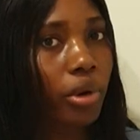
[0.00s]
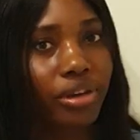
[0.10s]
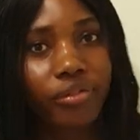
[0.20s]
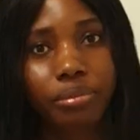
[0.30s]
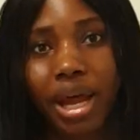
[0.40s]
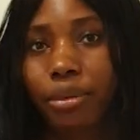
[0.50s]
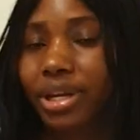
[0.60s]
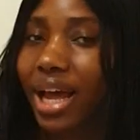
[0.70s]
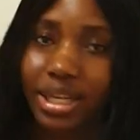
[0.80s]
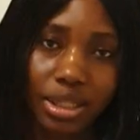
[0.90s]
money from that,
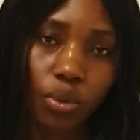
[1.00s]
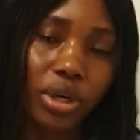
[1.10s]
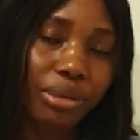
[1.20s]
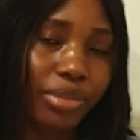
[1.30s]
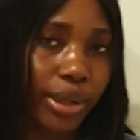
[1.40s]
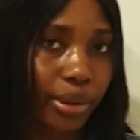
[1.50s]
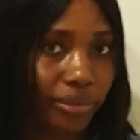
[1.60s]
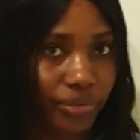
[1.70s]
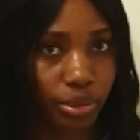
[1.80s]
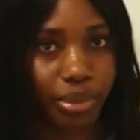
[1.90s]
but that wouldn't be
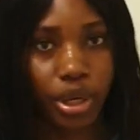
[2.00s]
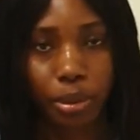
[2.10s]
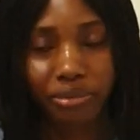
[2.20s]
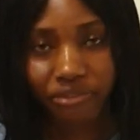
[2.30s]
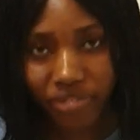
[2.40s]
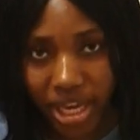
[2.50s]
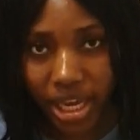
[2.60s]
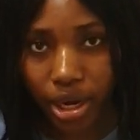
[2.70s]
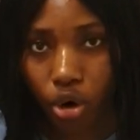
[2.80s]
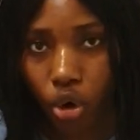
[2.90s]
enough to pay your
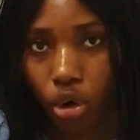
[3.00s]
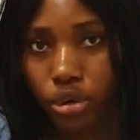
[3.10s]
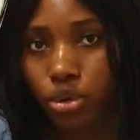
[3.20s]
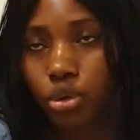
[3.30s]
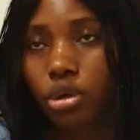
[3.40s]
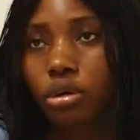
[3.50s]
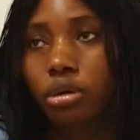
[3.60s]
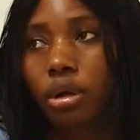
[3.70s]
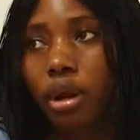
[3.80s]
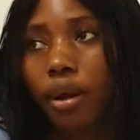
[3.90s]
fee or do
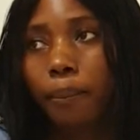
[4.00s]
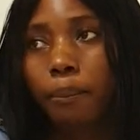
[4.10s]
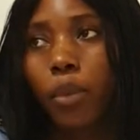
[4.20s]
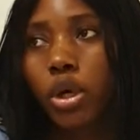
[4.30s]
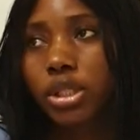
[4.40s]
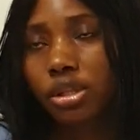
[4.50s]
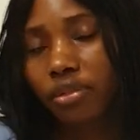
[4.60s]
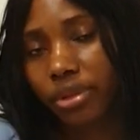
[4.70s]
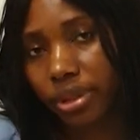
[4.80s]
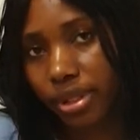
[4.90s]
most
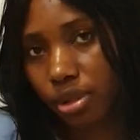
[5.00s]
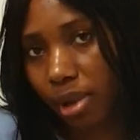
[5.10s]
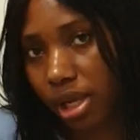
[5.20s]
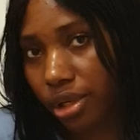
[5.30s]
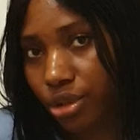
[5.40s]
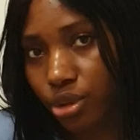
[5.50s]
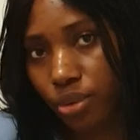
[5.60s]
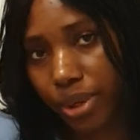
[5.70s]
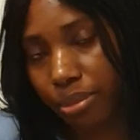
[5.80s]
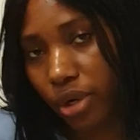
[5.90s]
of the things you might need to do
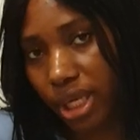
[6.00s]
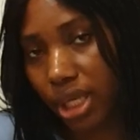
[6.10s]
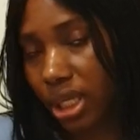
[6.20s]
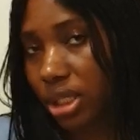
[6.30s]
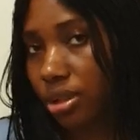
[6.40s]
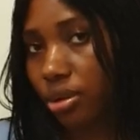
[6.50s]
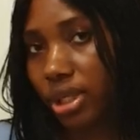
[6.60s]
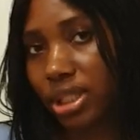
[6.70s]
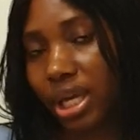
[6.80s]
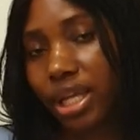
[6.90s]
with money. So
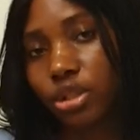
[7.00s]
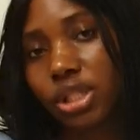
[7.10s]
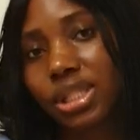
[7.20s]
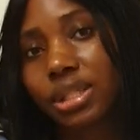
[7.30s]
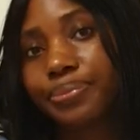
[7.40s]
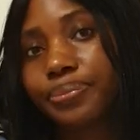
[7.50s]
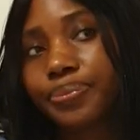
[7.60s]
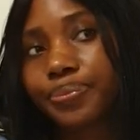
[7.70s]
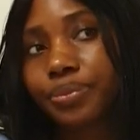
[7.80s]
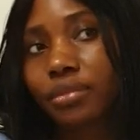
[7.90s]
it can just
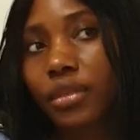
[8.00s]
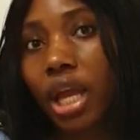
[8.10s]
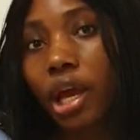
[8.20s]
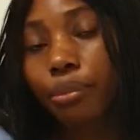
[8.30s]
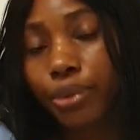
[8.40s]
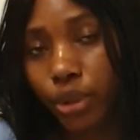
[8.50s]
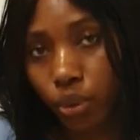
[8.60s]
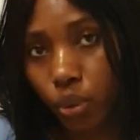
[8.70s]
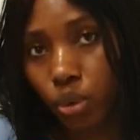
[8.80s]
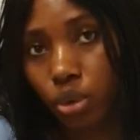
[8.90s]
help
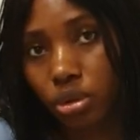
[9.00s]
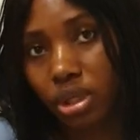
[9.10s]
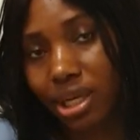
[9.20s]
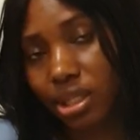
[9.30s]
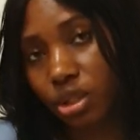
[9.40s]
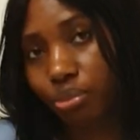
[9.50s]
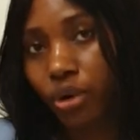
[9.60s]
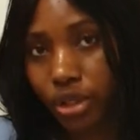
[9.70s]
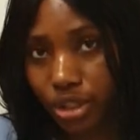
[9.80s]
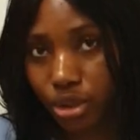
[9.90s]
you and
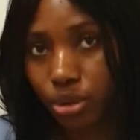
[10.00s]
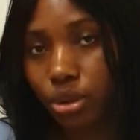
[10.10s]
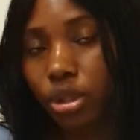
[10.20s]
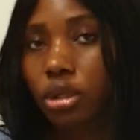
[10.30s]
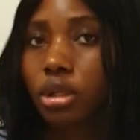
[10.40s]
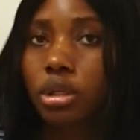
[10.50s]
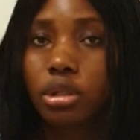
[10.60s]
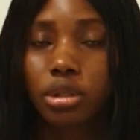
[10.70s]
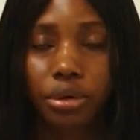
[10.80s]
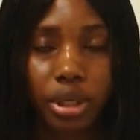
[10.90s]
support you
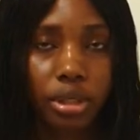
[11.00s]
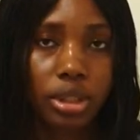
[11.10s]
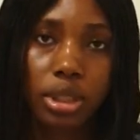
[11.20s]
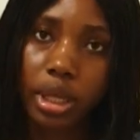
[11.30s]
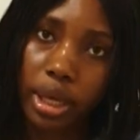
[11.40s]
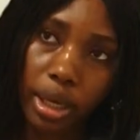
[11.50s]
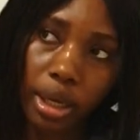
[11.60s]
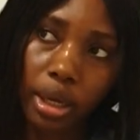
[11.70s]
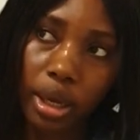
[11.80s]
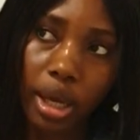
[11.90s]
during your
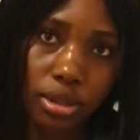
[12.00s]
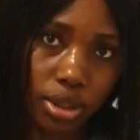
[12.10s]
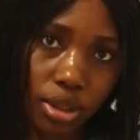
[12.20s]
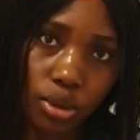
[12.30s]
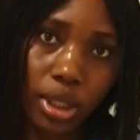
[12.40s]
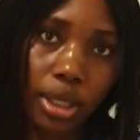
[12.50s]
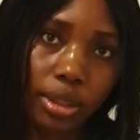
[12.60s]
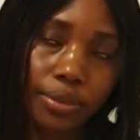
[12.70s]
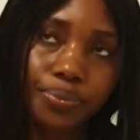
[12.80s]
stay as a student.